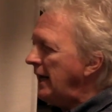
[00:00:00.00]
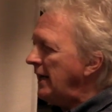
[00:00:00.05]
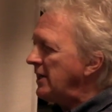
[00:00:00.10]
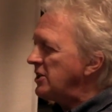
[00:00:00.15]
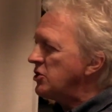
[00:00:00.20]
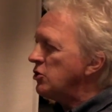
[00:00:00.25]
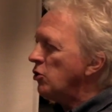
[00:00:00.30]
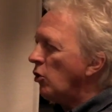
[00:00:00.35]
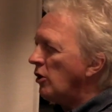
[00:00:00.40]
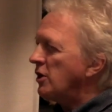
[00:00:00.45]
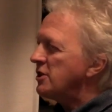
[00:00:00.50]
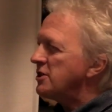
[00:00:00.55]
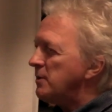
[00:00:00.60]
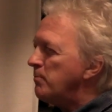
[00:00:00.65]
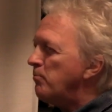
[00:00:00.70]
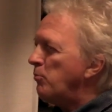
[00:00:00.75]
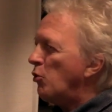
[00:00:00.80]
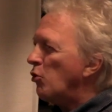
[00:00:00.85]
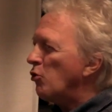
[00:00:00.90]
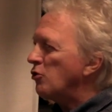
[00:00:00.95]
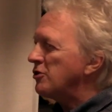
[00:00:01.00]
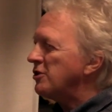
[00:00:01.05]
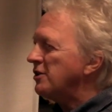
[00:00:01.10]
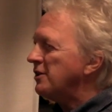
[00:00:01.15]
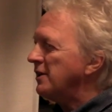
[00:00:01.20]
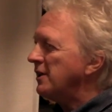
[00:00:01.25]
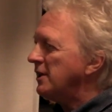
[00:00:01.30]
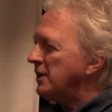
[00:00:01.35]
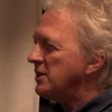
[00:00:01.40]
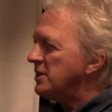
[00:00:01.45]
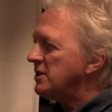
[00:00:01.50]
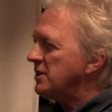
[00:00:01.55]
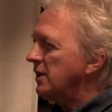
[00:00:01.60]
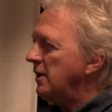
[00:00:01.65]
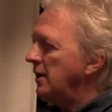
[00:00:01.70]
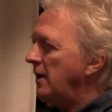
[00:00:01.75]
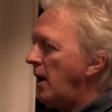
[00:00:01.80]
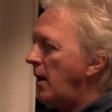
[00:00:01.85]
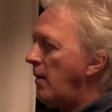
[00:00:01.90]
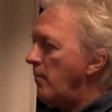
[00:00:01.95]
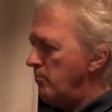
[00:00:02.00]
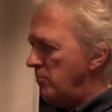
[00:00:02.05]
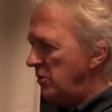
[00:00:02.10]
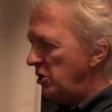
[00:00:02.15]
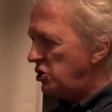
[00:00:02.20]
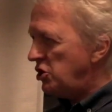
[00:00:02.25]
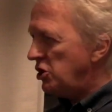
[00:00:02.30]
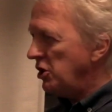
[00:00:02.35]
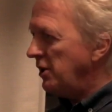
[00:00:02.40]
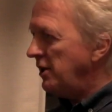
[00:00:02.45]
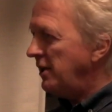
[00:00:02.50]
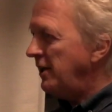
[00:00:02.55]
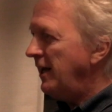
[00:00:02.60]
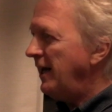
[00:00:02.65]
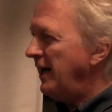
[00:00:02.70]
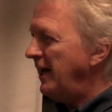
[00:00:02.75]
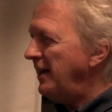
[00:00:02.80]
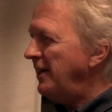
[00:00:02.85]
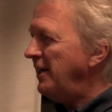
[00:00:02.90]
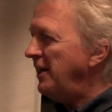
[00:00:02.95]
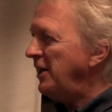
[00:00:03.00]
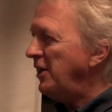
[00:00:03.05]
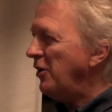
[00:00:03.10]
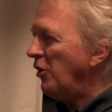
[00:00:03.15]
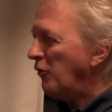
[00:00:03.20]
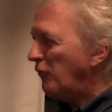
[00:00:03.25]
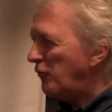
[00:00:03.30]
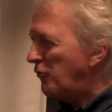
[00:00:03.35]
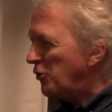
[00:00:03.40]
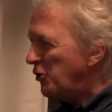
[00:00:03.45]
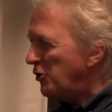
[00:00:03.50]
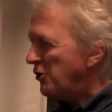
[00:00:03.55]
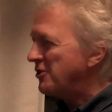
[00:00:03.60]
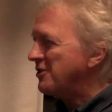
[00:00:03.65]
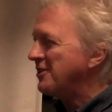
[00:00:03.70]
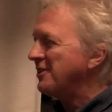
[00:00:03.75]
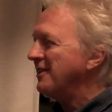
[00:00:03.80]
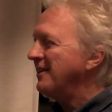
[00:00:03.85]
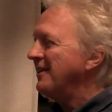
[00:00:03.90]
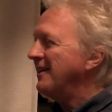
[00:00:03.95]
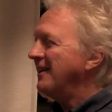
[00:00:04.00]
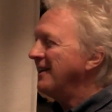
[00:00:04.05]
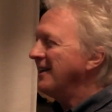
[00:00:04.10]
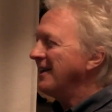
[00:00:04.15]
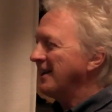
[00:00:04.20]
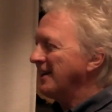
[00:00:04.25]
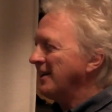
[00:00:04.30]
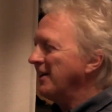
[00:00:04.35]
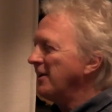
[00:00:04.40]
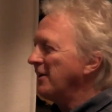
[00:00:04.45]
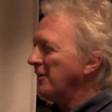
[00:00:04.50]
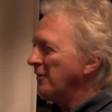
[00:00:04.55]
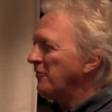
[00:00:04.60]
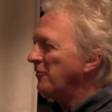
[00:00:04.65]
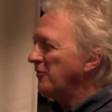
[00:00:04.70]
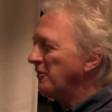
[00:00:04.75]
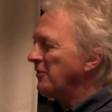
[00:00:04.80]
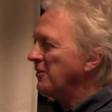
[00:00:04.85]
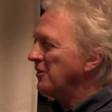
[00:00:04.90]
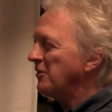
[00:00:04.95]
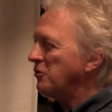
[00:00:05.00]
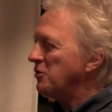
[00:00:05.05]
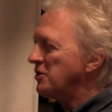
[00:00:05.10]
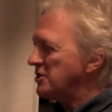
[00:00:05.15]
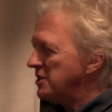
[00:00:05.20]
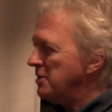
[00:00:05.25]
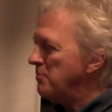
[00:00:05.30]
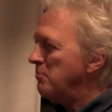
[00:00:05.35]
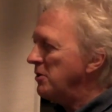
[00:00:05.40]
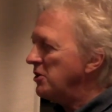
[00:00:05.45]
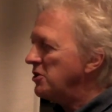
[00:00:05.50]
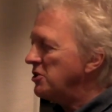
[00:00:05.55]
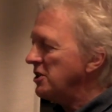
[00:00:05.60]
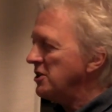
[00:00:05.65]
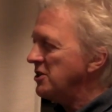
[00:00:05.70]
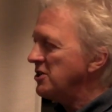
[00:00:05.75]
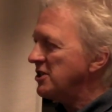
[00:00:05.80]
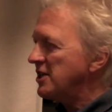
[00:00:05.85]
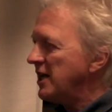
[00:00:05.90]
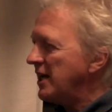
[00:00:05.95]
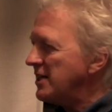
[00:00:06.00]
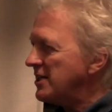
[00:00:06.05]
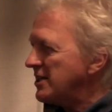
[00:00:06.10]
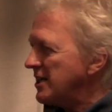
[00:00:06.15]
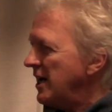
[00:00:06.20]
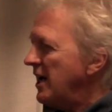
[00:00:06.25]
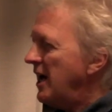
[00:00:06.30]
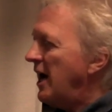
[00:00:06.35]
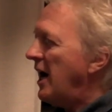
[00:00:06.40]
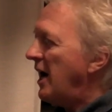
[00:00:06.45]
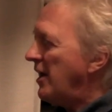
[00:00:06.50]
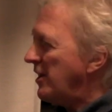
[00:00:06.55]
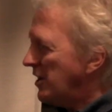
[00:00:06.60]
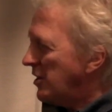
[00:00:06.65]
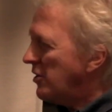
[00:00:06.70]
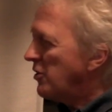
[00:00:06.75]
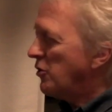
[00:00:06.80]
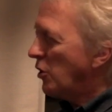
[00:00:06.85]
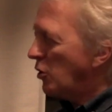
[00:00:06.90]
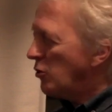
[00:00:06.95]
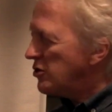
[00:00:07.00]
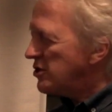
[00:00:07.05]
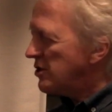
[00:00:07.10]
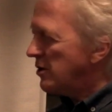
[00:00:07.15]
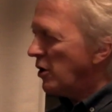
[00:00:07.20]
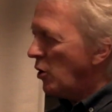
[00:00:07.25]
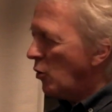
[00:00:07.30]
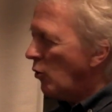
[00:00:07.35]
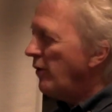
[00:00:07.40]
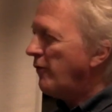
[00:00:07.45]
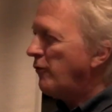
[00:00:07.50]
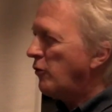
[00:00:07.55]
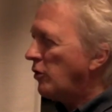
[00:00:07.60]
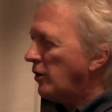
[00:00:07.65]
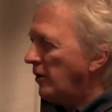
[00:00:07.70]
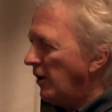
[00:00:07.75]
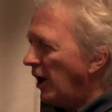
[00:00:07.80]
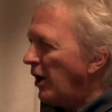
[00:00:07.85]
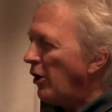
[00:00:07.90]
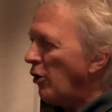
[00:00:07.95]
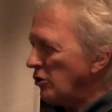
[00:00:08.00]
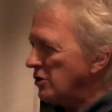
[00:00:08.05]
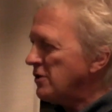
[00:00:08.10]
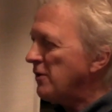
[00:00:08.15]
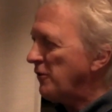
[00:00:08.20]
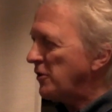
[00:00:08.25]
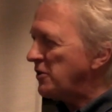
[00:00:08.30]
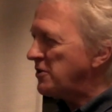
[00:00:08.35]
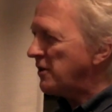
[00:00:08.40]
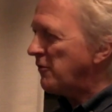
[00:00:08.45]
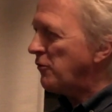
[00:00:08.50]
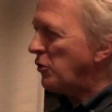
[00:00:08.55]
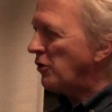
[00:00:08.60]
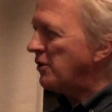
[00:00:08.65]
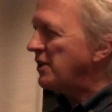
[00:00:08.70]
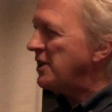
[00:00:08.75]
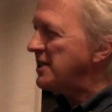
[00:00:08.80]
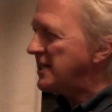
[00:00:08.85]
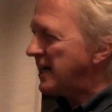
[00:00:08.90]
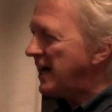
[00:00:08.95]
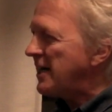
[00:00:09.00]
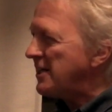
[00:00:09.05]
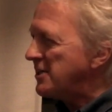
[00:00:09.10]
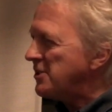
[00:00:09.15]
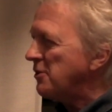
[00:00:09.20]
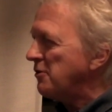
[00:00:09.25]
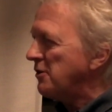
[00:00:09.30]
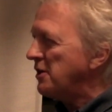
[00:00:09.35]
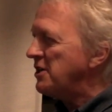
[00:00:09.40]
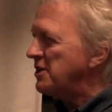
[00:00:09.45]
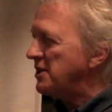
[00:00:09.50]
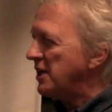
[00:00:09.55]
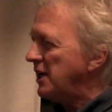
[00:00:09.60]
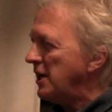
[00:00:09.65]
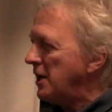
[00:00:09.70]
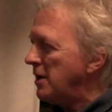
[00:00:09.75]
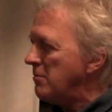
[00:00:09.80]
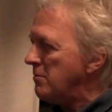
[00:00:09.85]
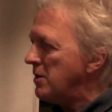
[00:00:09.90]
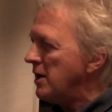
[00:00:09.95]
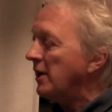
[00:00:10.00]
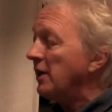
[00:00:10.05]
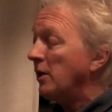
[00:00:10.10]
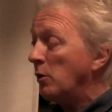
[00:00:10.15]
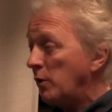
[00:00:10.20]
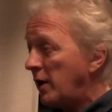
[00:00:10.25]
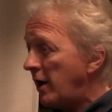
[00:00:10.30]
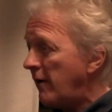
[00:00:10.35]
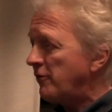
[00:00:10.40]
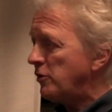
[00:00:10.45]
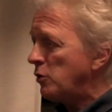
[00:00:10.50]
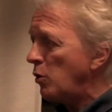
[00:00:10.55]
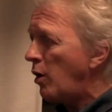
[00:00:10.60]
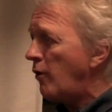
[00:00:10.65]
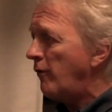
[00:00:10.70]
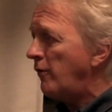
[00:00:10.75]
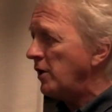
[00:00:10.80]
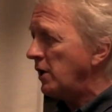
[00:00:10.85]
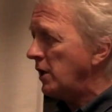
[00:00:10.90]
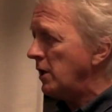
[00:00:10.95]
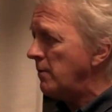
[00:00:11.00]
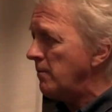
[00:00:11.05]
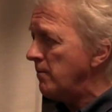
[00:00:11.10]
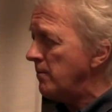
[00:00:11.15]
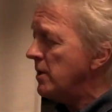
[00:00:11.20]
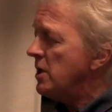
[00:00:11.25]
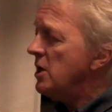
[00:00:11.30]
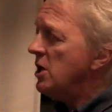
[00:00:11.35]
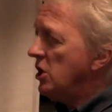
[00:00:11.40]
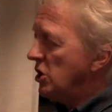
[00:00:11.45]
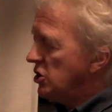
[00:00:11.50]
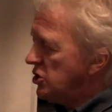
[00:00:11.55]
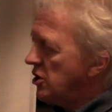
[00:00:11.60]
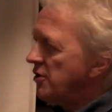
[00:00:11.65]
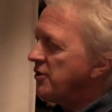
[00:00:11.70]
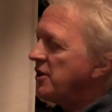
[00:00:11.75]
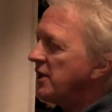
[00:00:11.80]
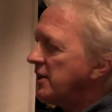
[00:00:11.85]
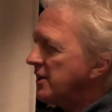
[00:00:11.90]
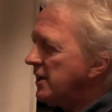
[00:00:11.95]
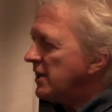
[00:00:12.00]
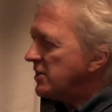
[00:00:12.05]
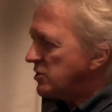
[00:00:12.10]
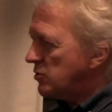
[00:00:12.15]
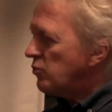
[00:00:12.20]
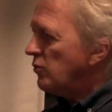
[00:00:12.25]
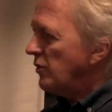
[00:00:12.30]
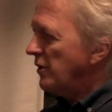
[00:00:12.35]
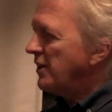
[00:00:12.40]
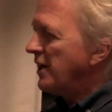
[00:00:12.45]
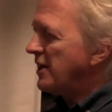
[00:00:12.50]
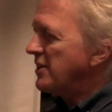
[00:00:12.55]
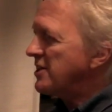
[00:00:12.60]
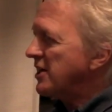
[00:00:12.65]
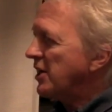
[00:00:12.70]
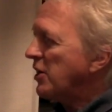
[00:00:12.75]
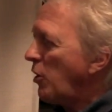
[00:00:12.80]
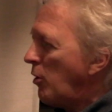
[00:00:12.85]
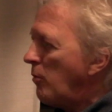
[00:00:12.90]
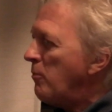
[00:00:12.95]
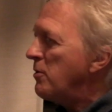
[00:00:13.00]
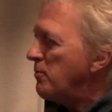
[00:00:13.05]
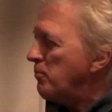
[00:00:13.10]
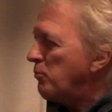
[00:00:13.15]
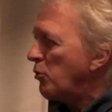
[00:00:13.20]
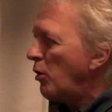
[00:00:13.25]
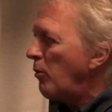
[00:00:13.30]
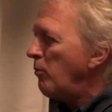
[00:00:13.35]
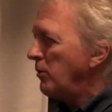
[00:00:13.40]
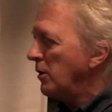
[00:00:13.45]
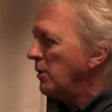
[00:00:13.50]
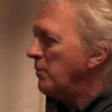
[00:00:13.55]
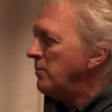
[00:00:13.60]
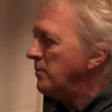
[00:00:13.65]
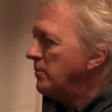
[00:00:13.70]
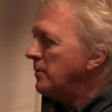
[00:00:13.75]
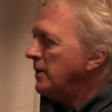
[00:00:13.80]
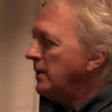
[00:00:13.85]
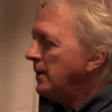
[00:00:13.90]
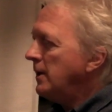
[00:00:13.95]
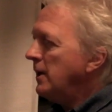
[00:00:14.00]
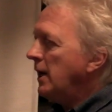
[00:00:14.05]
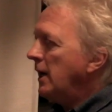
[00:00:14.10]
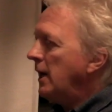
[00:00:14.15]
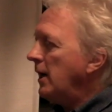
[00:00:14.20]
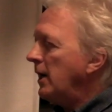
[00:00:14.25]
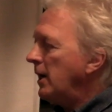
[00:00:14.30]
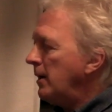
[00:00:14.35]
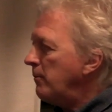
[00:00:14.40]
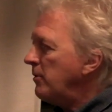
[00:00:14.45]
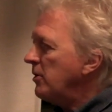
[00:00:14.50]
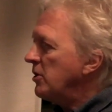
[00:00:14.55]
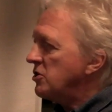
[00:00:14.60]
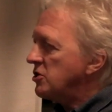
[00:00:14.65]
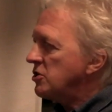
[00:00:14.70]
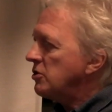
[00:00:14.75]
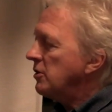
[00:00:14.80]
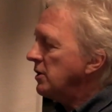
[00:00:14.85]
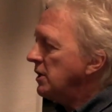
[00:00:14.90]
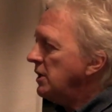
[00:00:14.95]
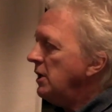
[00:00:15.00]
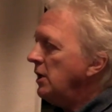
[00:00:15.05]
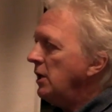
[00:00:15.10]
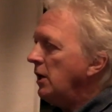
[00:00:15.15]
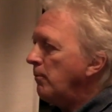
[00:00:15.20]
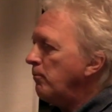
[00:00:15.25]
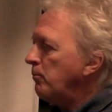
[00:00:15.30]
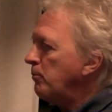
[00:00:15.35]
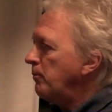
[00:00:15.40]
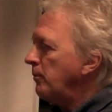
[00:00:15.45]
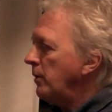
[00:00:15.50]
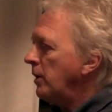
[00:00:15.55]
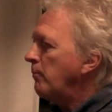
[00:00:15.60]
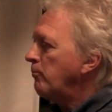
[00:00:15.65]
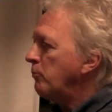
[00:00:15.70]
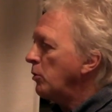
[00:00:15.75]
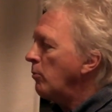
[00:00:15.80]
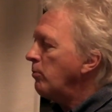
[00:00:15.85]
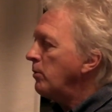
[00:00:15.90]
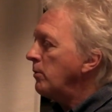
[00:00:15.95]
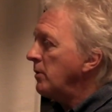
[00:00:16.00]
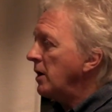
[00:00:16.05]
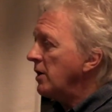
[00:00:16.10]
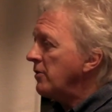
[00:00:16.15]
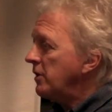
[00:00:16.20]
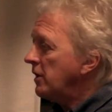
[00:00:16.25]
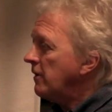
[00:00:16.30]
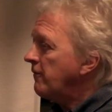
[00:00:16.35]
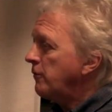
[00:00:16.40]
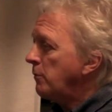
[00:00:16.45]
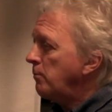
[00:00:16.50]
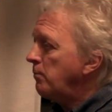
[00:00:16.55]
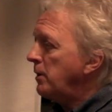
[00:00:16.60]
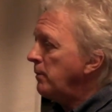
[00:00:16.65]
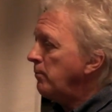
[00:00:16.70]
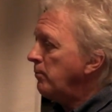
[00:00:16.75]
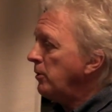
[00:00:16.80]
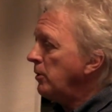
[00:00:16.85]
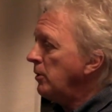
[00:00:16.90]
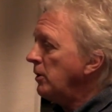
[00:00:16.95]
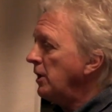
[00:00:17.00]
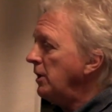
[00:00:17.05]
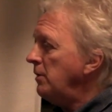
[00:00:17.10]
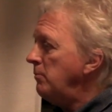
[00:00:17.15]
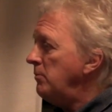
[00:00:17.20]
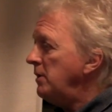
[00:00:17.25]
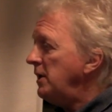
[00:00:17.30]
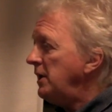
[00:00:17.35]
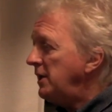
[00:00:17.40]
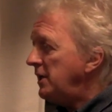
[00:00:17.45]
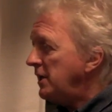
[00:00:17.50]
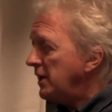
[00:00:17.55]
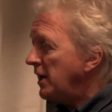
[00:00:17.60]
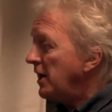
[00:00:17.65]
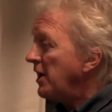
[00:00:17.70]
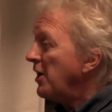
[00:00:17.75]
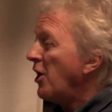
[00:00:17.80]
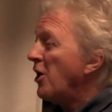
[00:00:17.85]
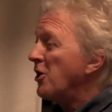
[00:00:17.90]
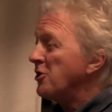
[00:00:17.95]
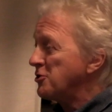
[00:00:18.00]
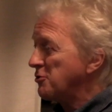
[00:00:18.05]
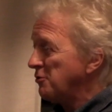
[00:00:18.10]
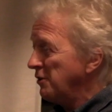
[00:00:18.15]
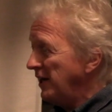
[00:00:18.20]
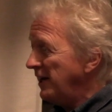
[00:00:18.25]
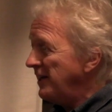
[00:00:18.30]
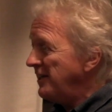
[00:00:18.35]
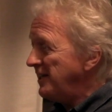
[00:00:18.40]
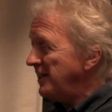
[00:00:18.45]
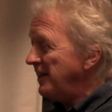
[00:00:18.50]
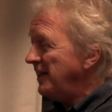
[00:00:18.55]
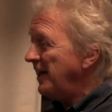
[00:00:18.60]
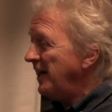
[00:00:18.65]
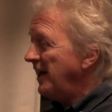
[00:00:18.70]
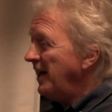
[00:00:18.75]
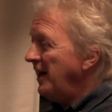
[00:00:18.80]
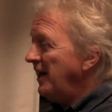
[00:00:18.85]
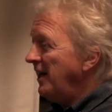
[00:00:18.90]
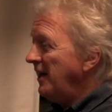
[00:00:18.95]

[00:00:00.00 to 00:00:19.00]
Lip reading: it's not as important as mission in the overt kind of Christian mission sense. I think a lot of us have got these categories in our mind that we have to overcome. So I think that's a common problem, but it's certainly a problem, I think, for people in media and arts-related,